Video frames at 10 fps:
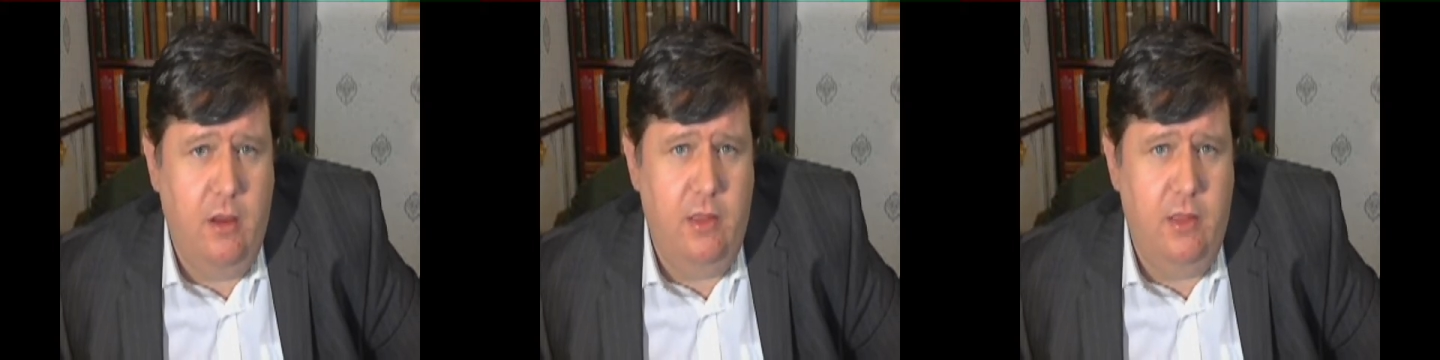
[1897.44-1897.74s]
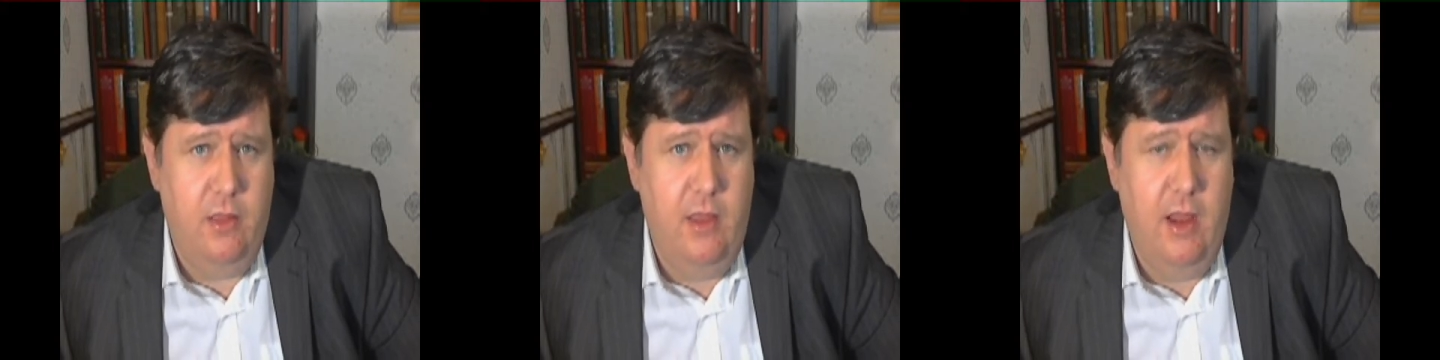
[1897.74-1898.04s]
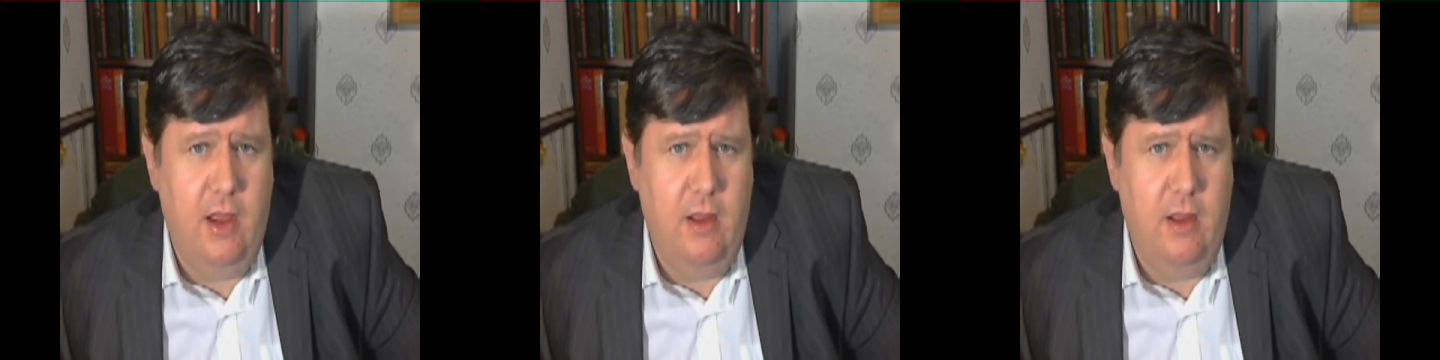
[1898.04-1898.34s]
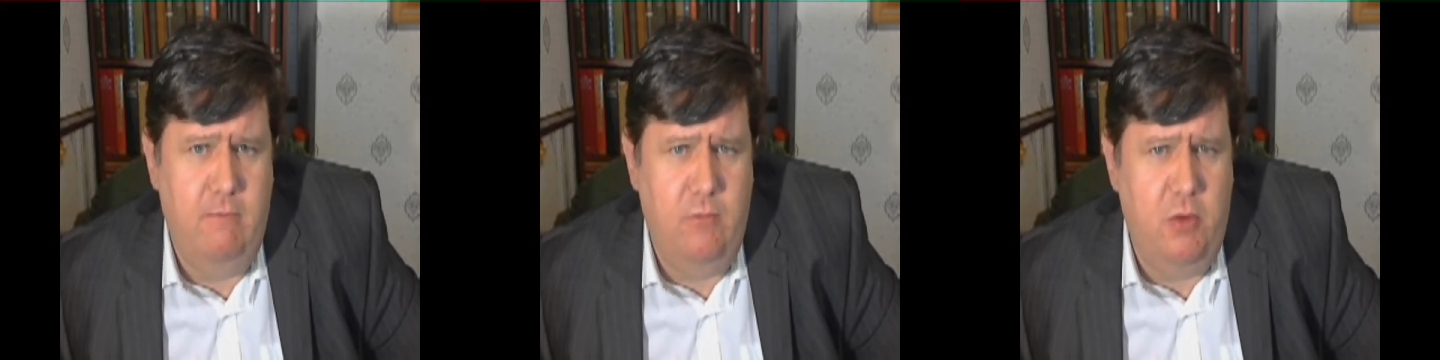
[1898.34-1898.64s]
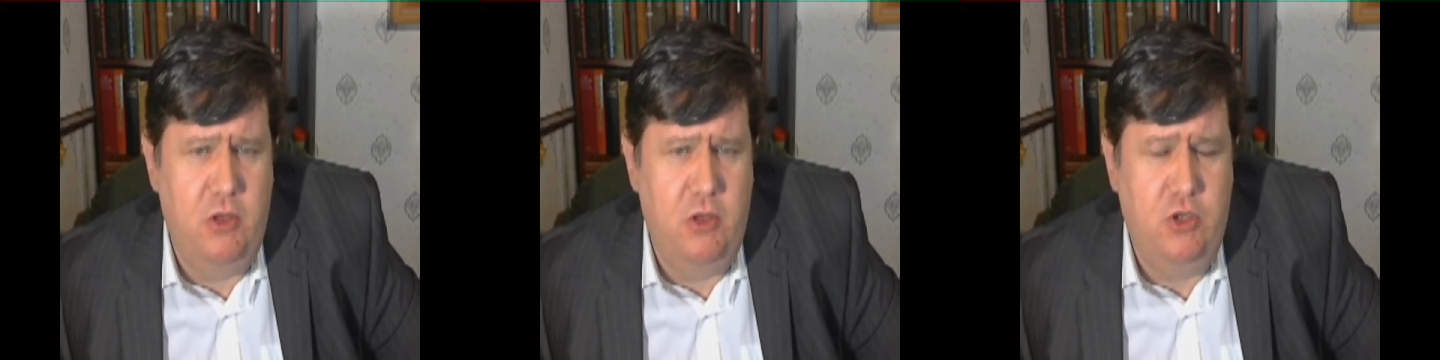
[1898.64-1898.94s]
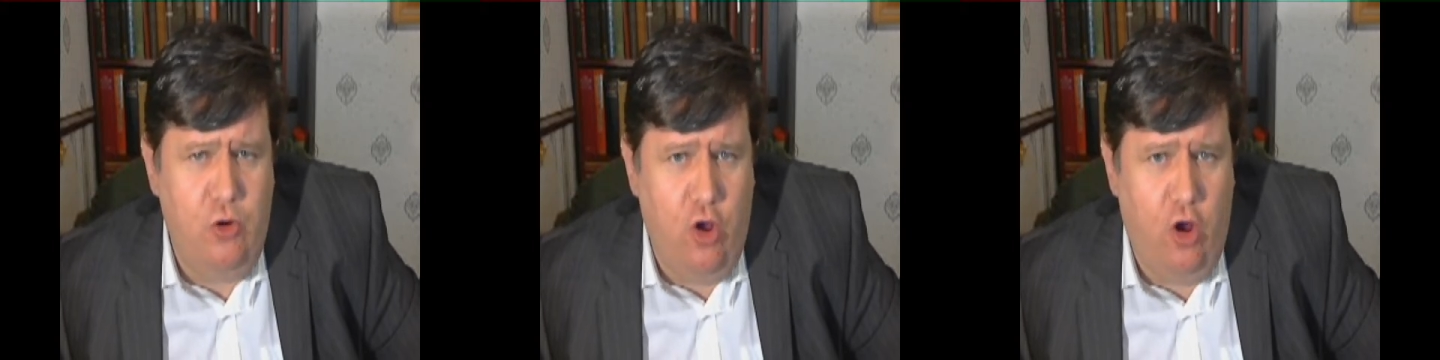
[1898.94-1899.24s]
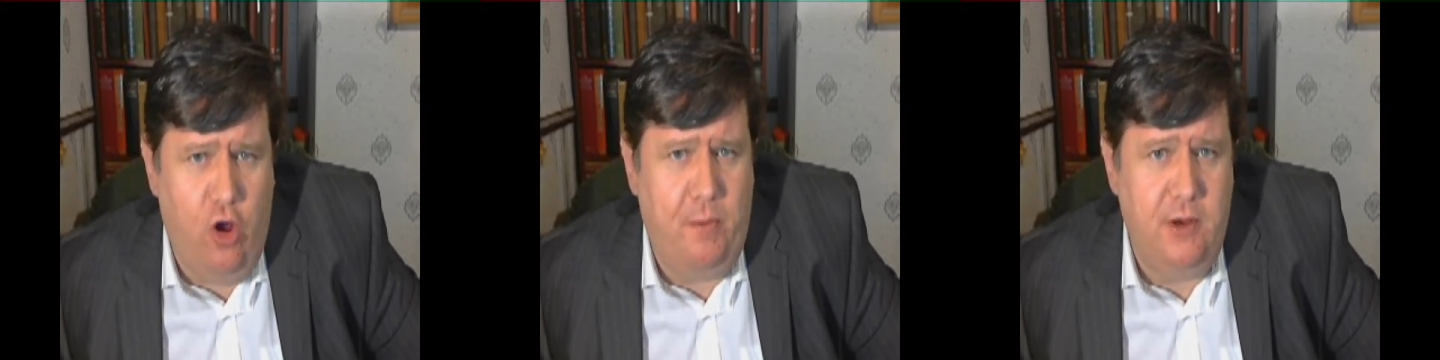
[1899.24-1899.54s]
They were so
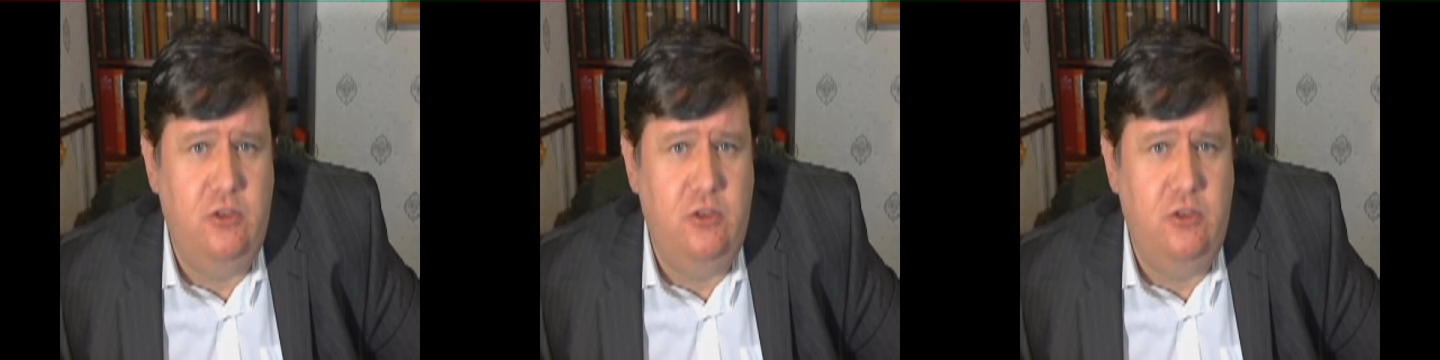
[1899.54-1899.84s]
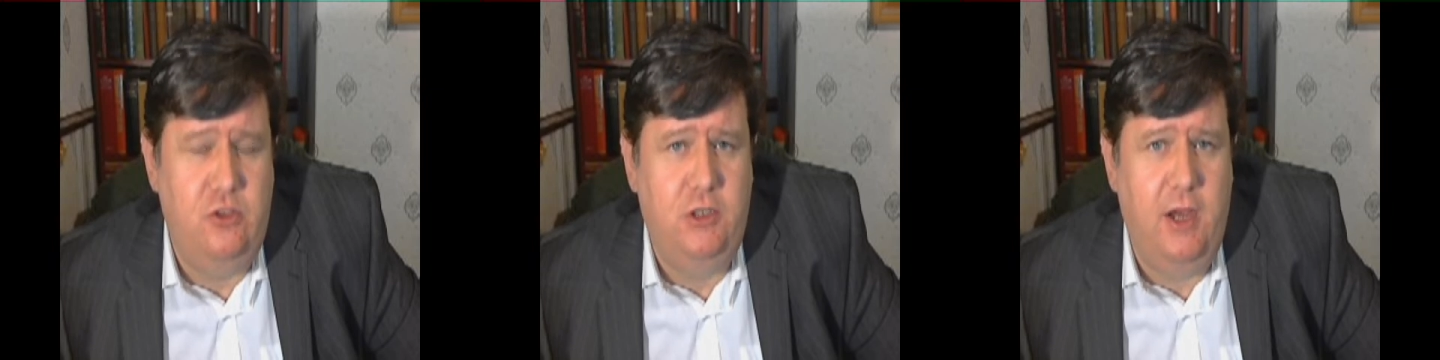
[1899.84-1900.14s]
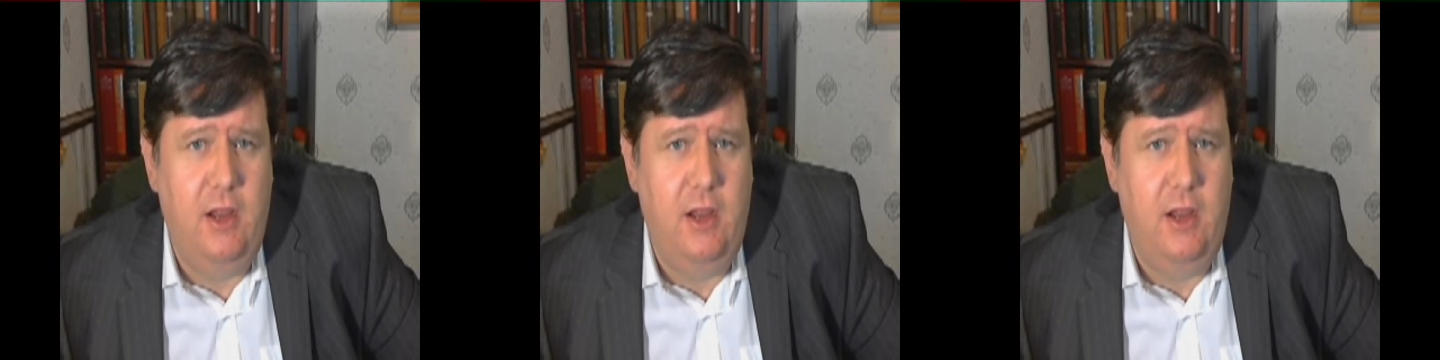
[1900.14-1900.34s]
corporate in structure